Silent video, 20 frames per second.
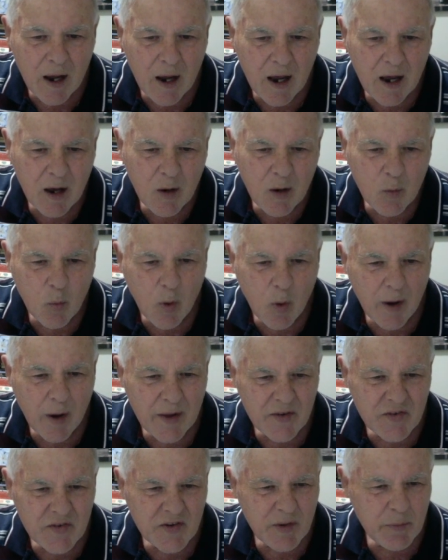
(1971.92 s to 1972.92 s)
White
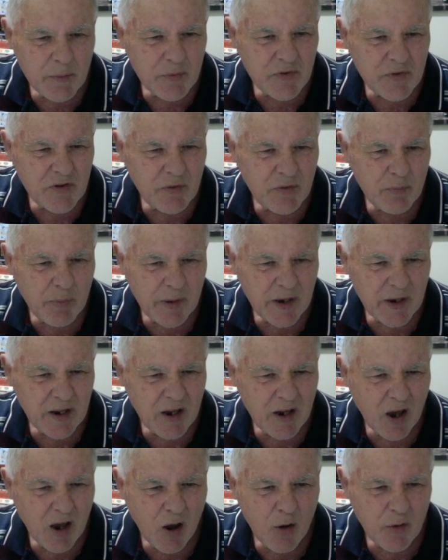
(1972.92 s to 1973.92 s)
seems to be
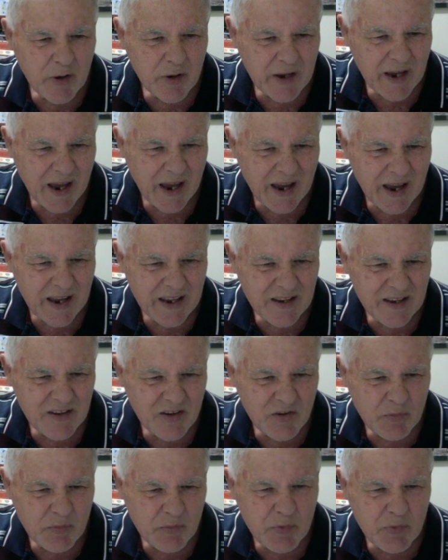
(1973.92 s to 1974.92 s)
okay in this
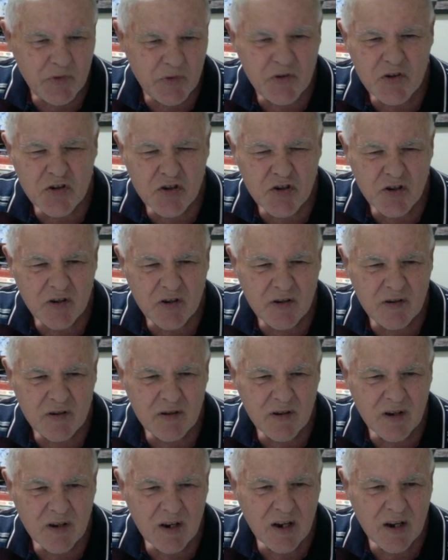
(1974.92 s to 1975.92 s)
position.
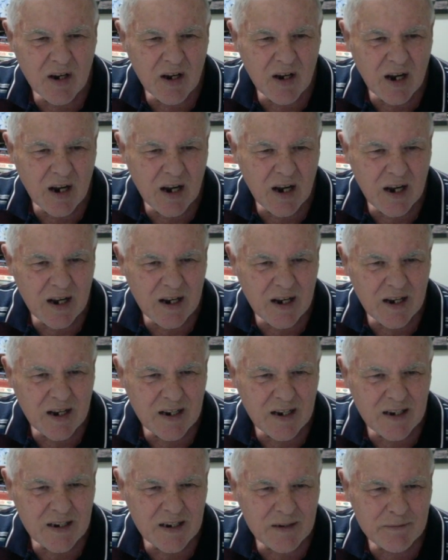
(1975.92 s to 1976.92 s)

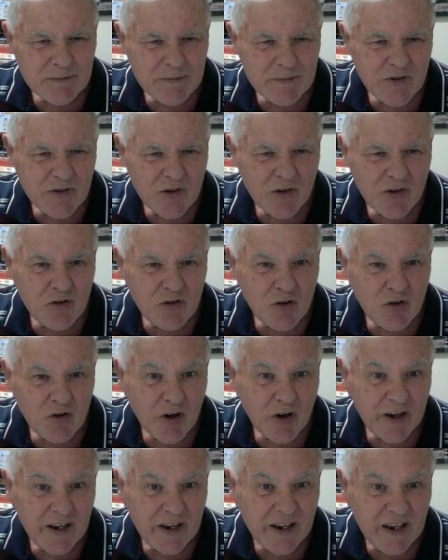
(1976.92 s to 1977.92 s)
He's got
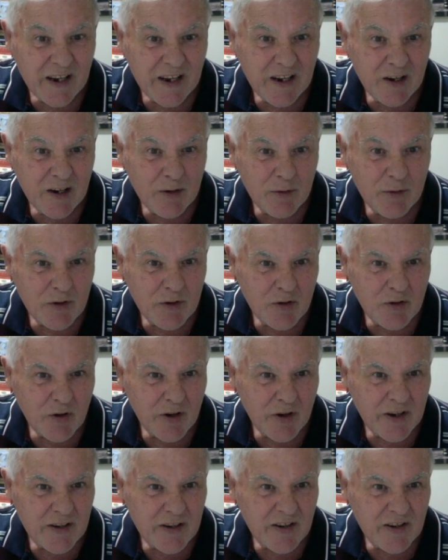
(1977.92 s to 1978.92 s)
knight here, and knight
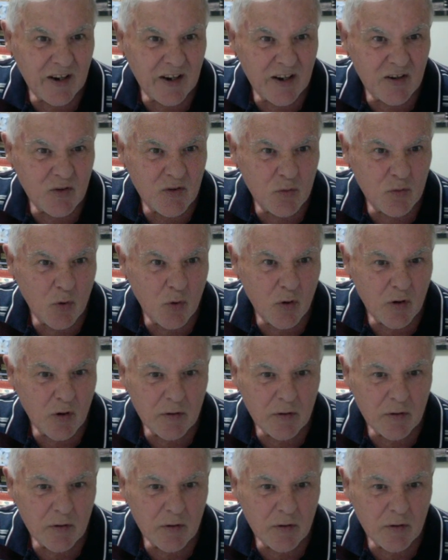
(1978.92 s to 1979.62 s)
takes rook.